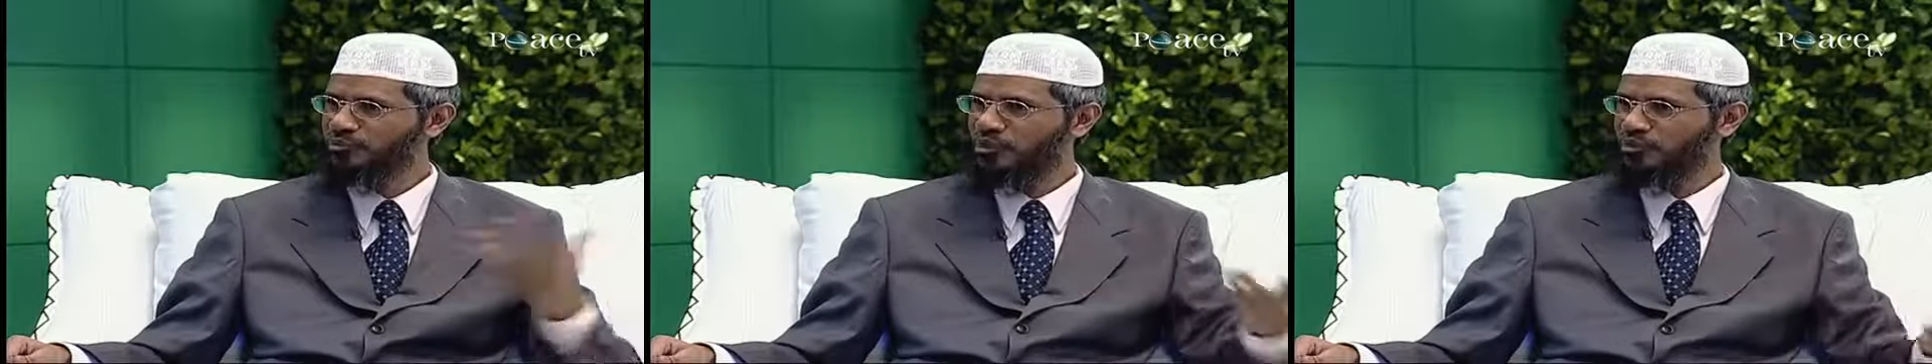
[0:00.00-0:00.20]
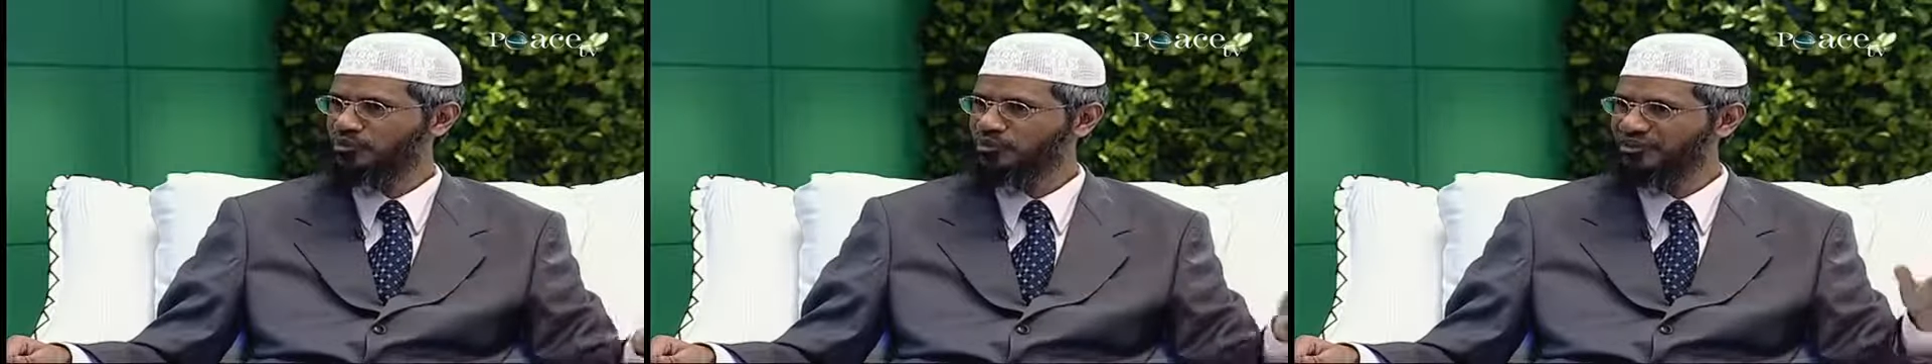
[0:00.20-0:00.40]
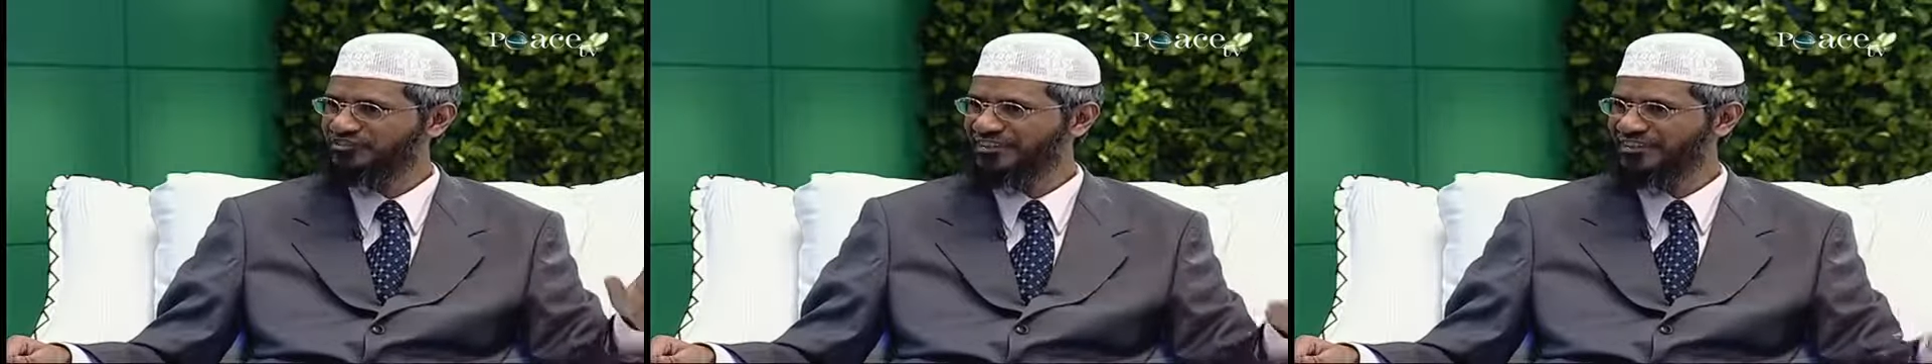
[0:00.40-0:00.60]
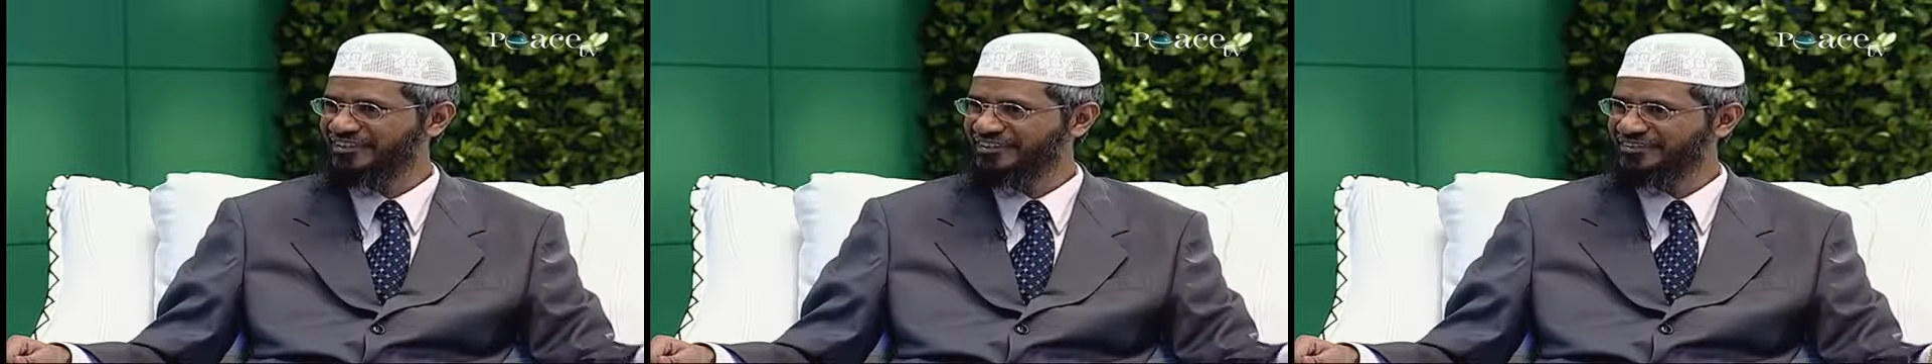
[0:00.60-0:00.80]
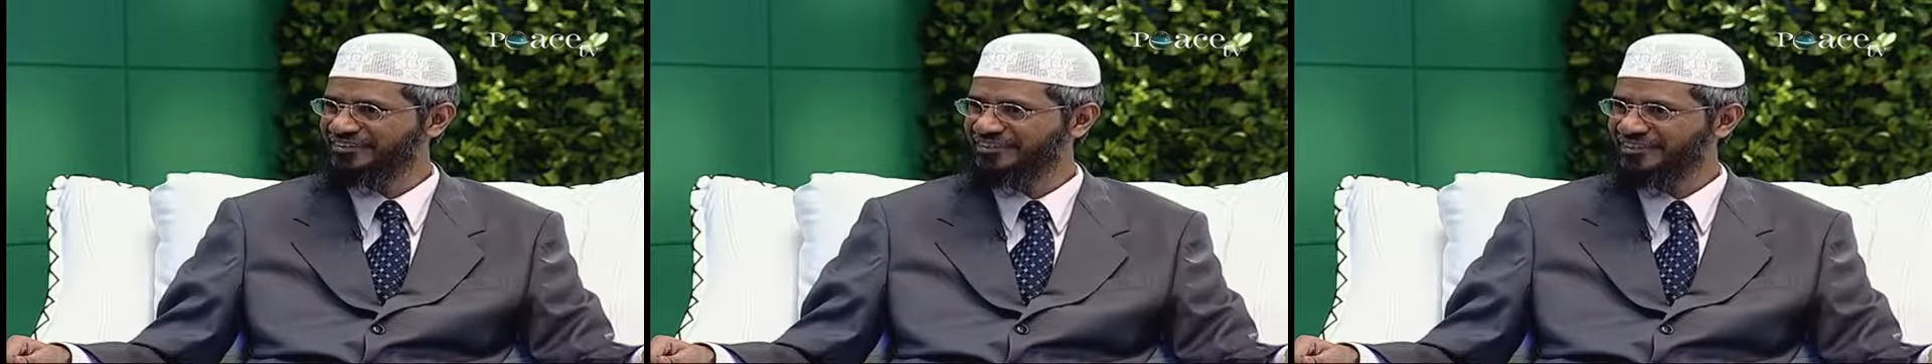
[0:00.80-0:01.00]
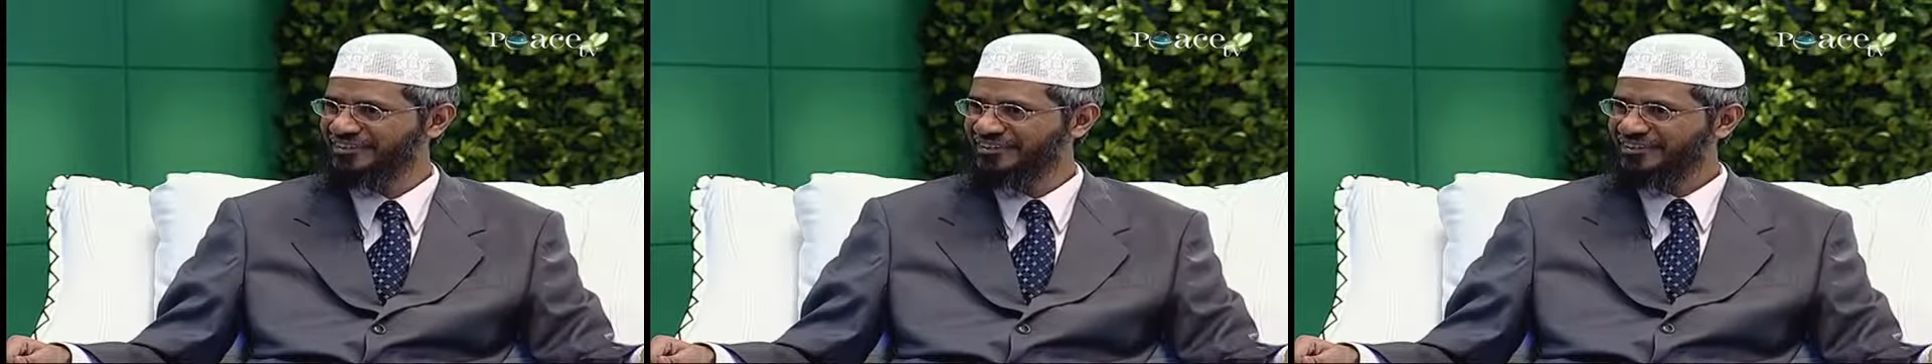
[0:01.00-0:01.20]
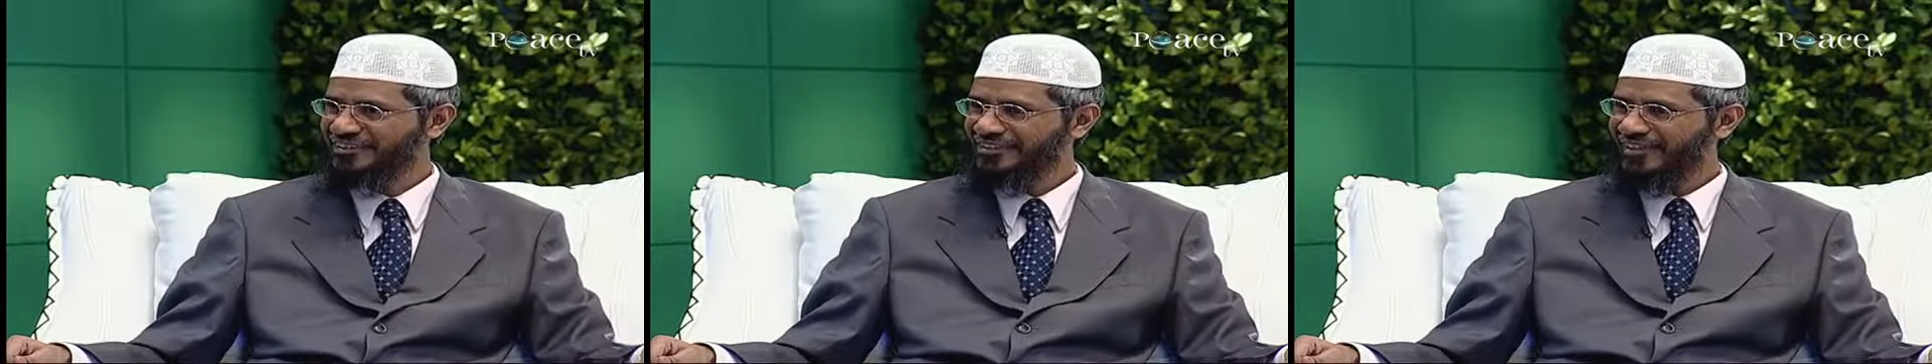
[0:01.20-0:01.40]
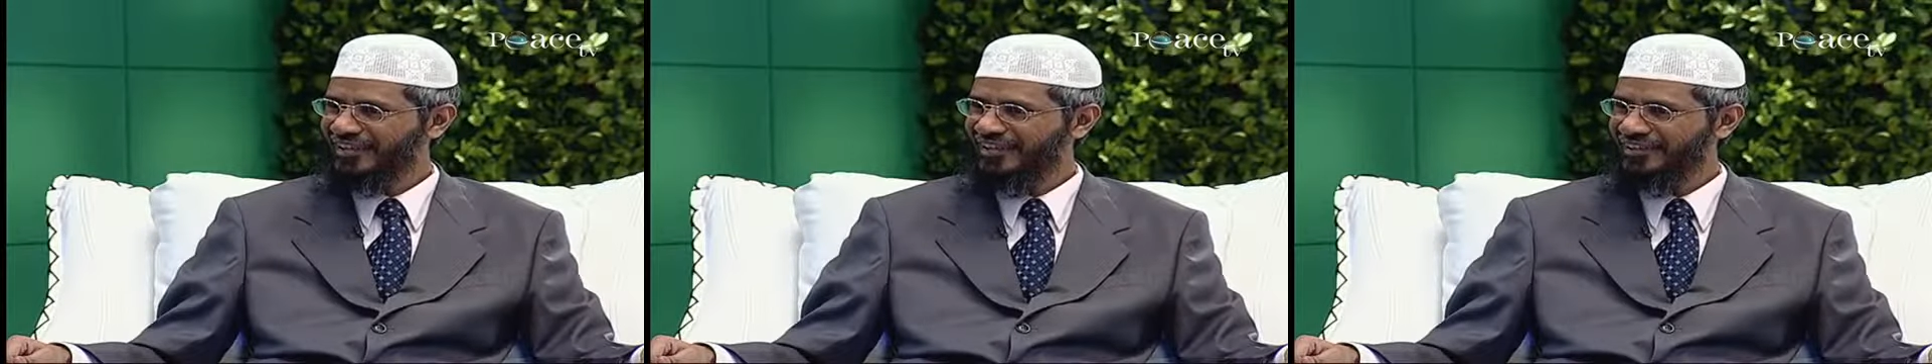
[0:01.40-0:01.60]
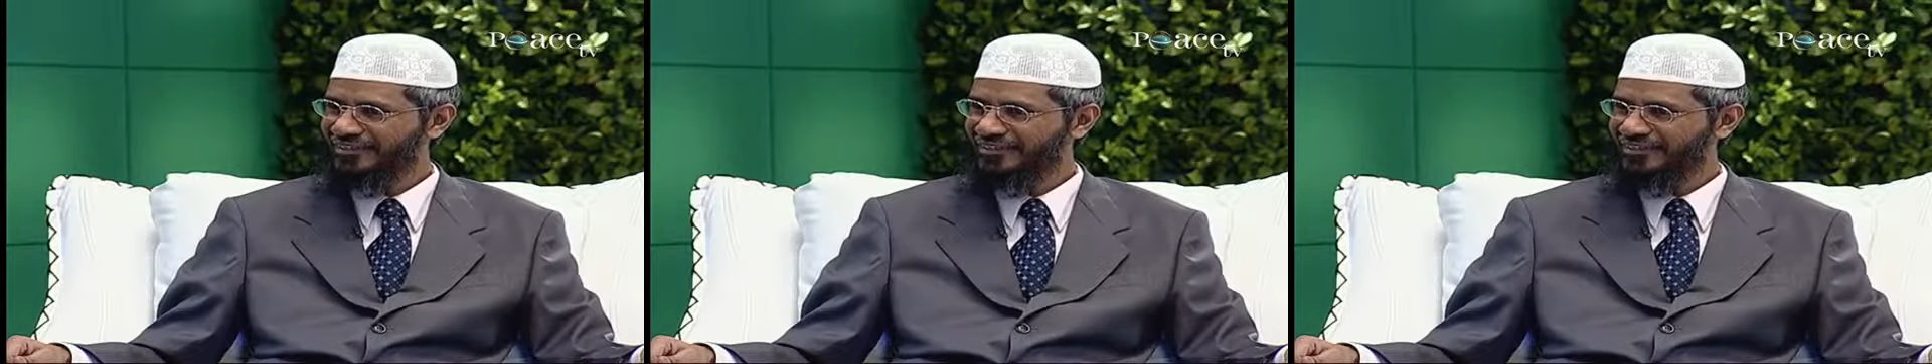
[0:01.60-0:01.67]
New York to Los Angeles, and